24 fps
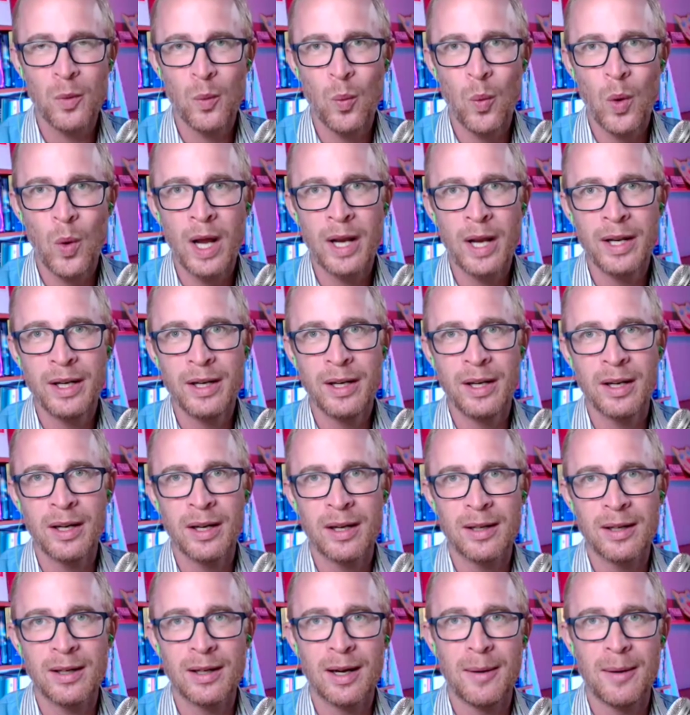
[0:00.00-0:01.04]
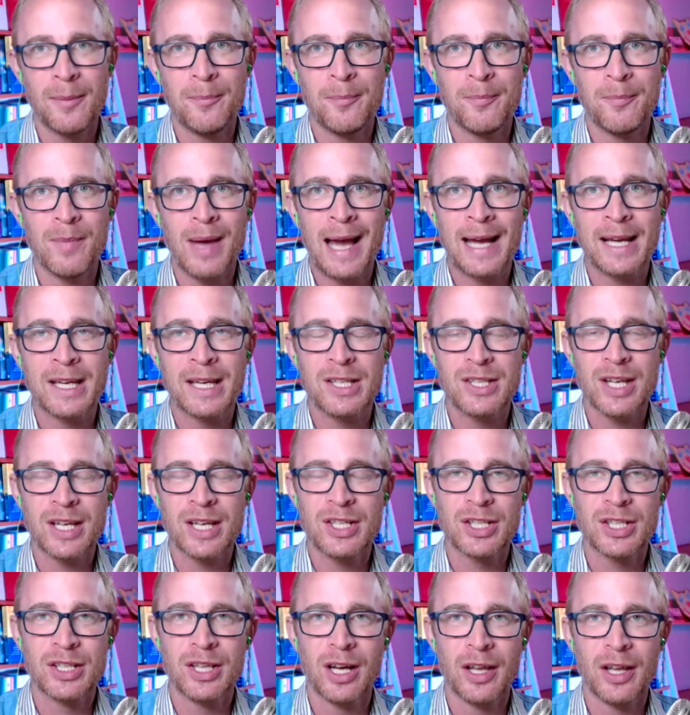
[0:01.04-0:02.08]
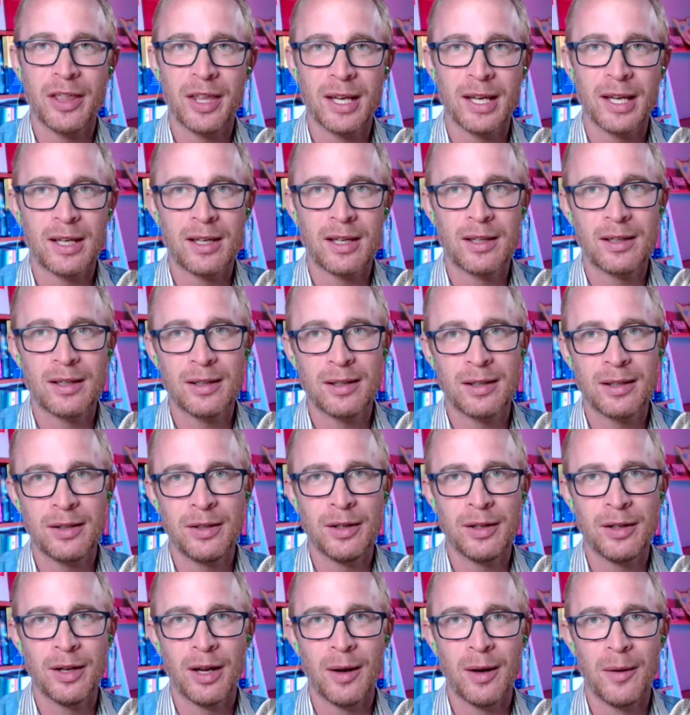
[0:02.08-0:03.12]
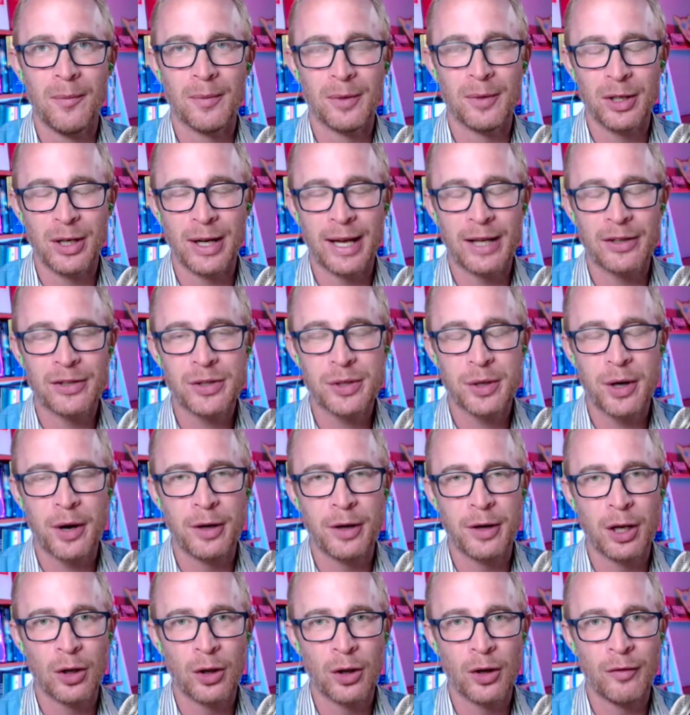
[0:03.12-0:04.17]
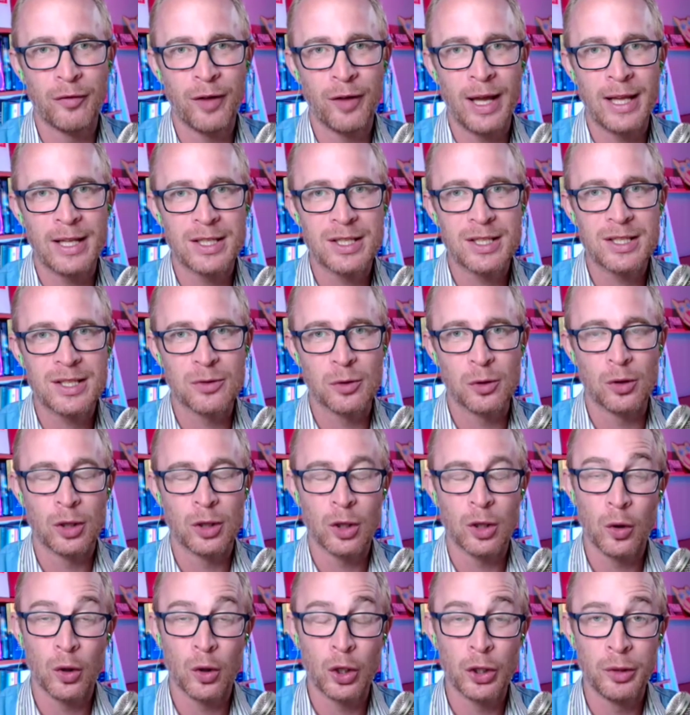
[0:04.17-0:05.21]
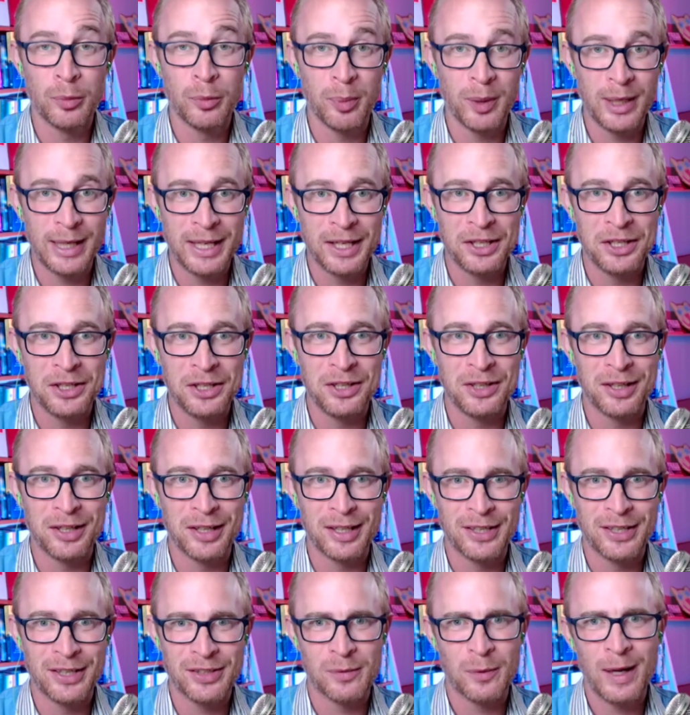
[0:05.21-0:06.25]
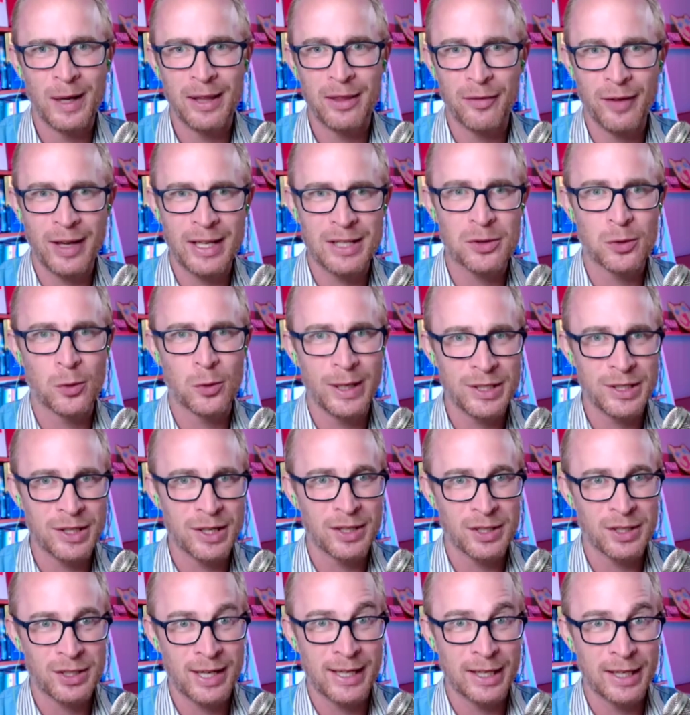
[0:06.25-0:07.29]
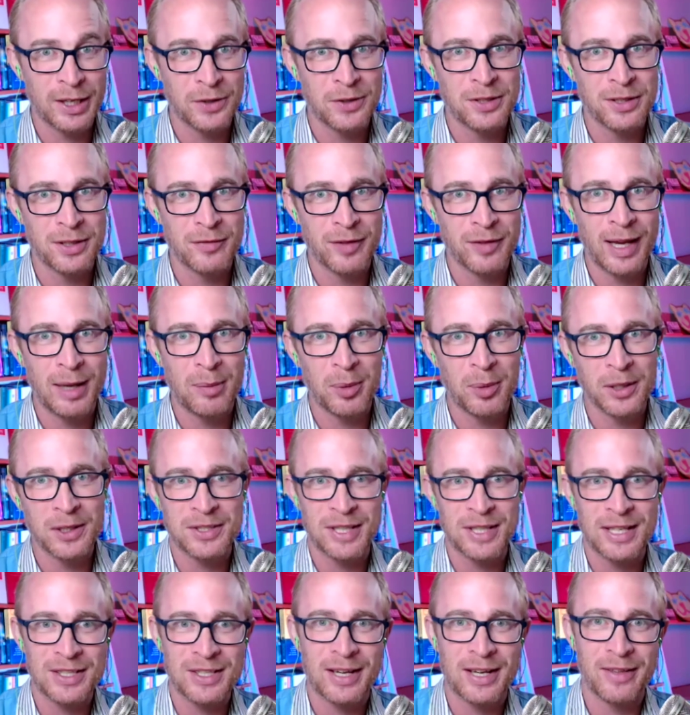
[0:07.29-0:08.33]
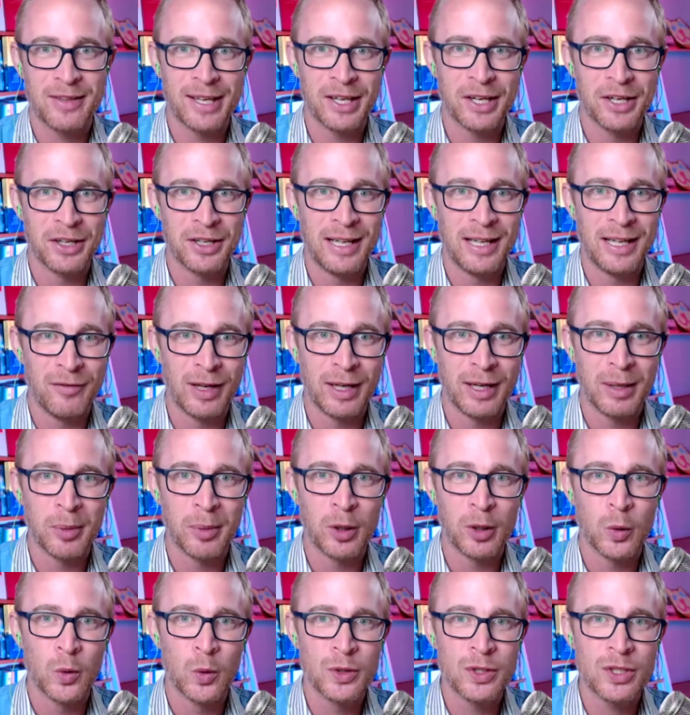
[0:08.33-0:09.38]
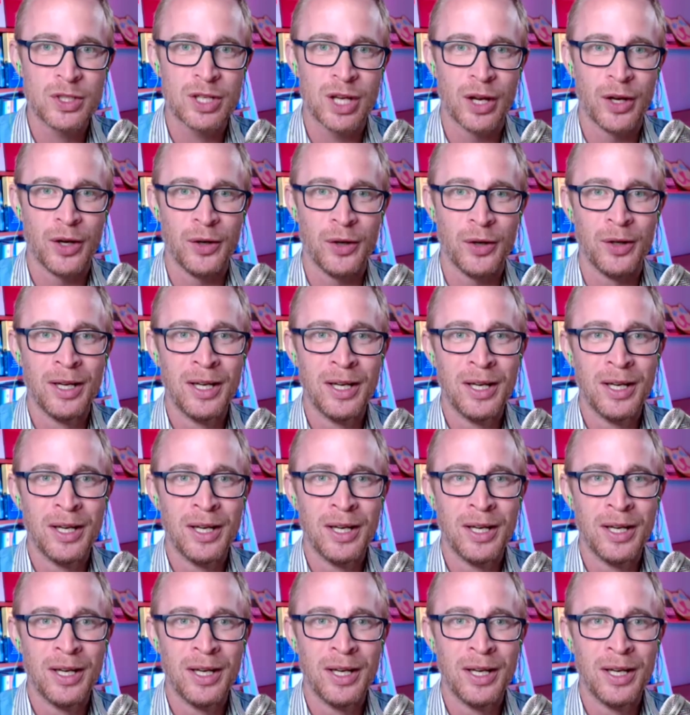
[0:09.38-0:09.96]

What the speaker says: one accusation that I think gets thrown at a lot of vets or could be, and you could listen, well, the vet's always going to say go to the vet because that's how they earn a living. But also,